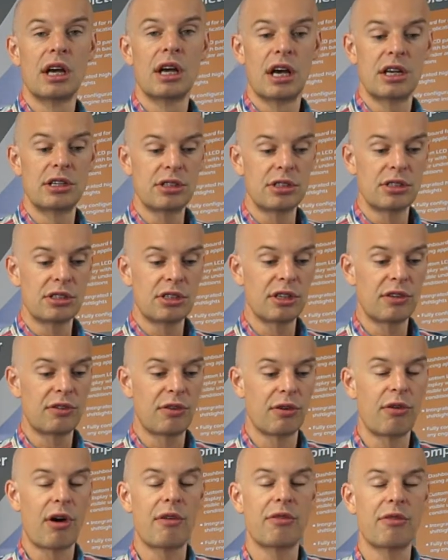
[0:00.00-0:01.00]
And just
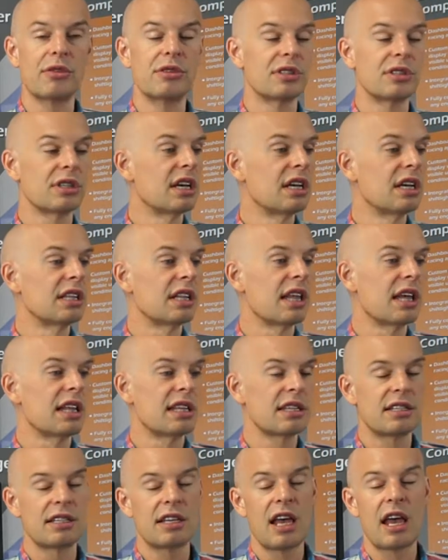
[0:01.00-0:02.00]
for reference, they're the
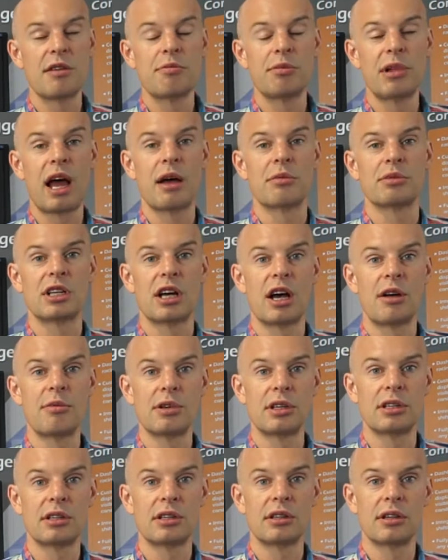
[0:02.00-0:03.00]
same lap
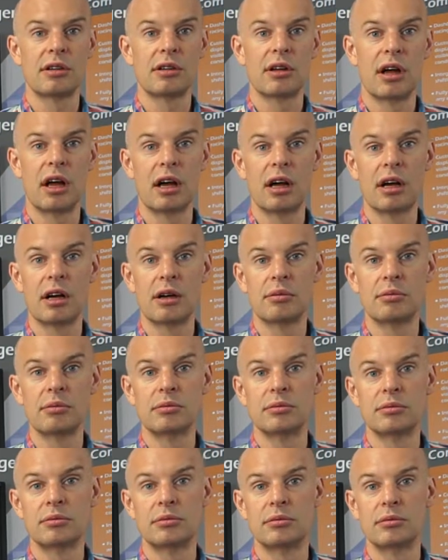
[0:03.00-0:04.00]
timing
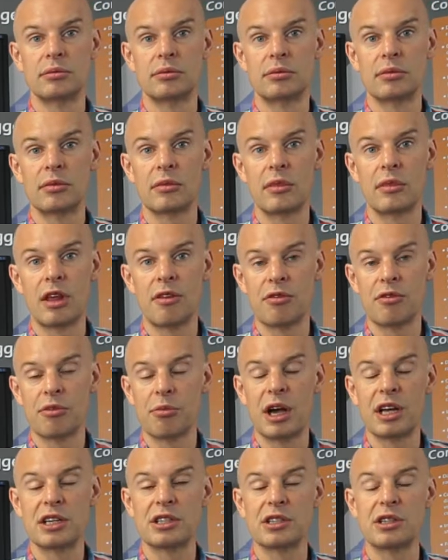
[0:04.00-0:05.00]

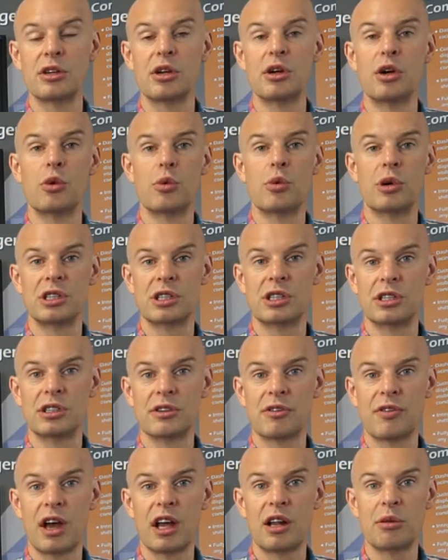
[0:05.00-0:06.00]
information which is
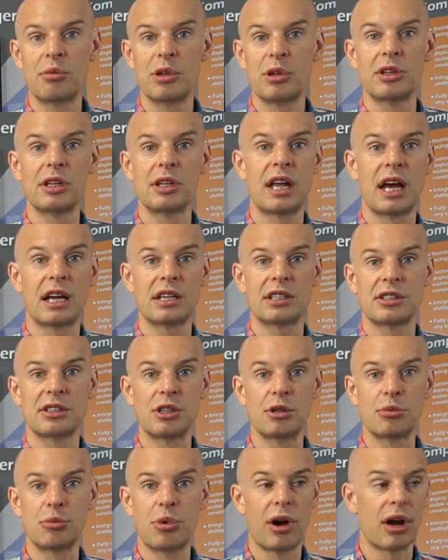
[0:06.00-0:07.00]
available on the
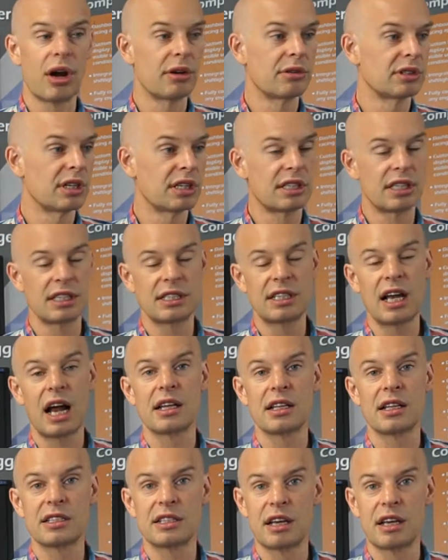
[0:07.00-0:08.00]
DASH4PRO. So it's
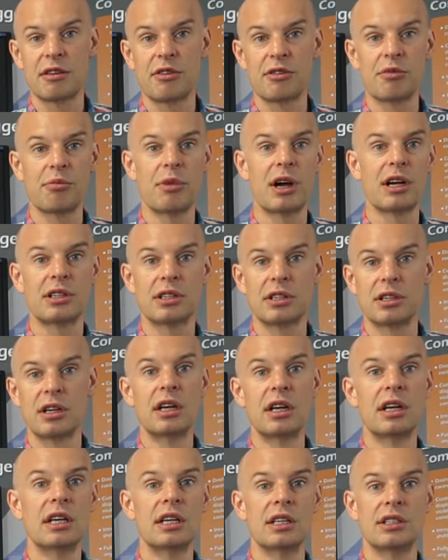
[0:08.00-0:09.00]
exactly the same information.
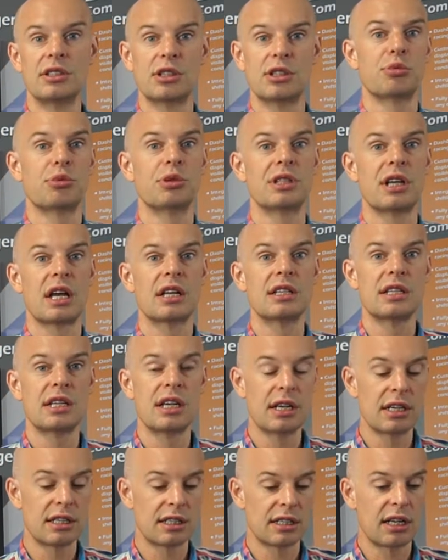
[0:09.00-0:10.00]
It's just presented
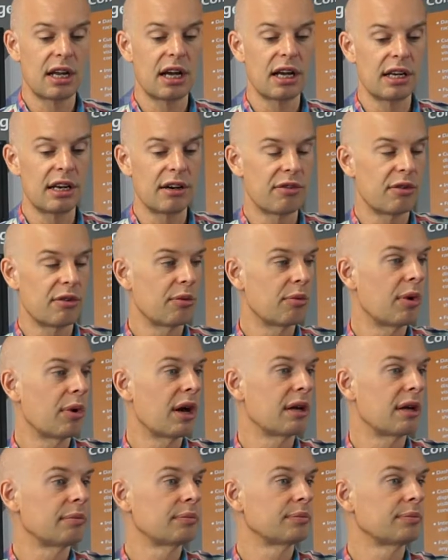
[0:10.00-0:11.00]
in a slightly different
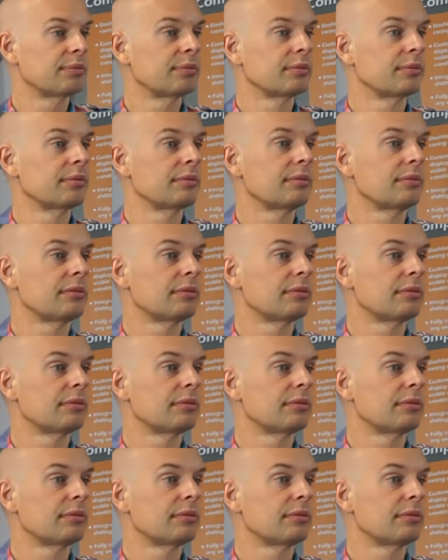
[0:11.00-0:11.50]
way.